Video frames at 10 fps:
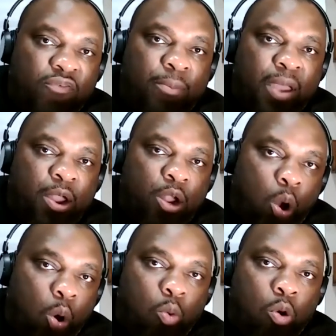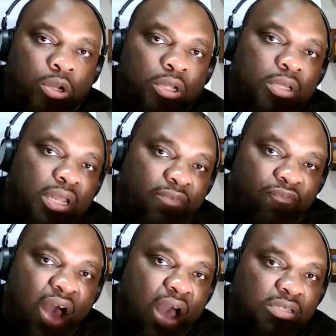and Barry Goldwater than a
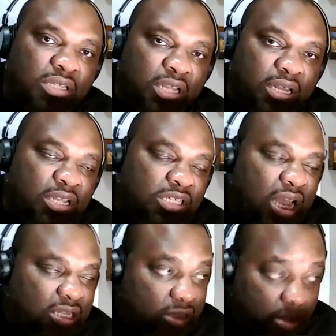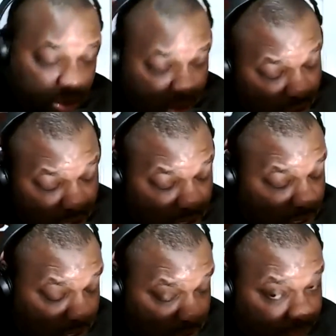fox and Lyndon Johnson.
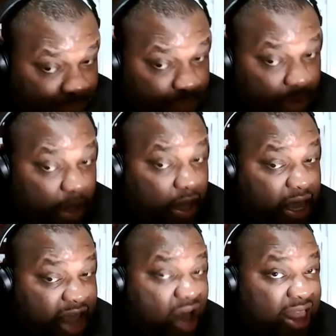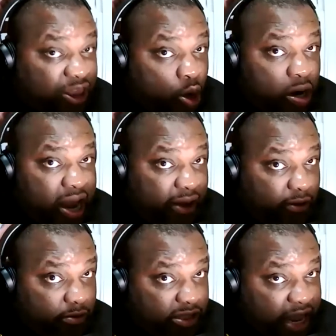And y'all like throwing that
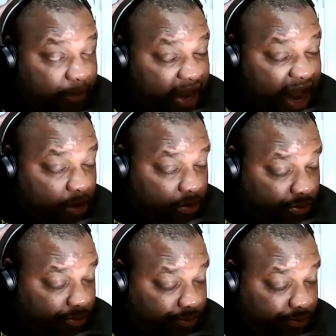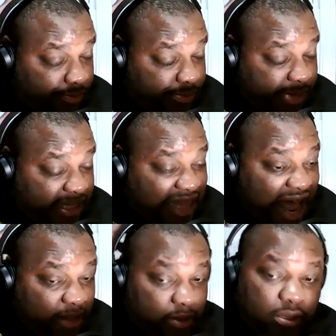statement out a
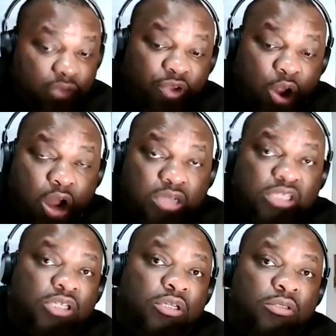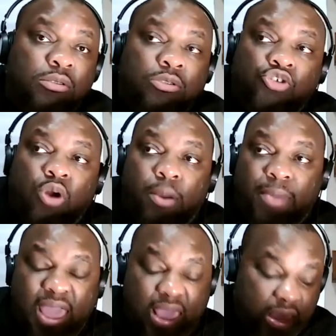lot in regards to Trump
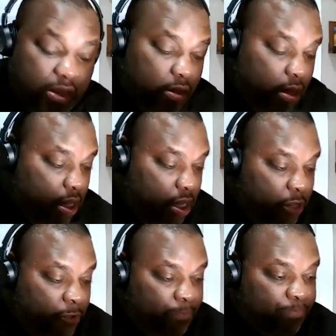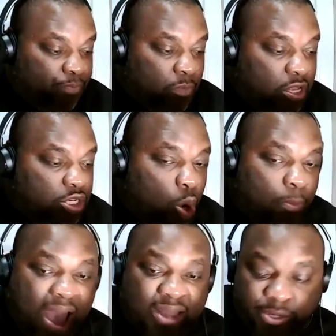and Joe
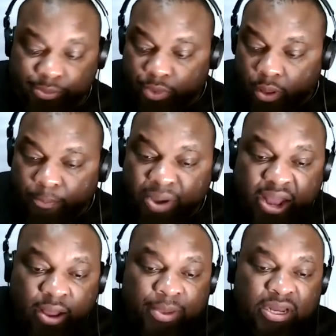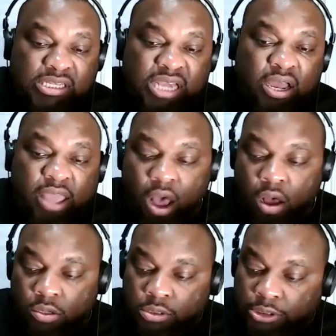Biden. But I'm here to tell
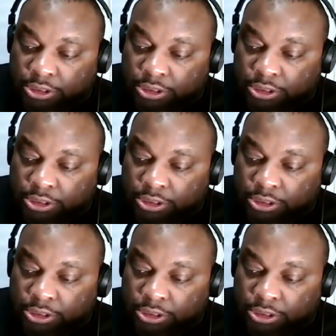y'all,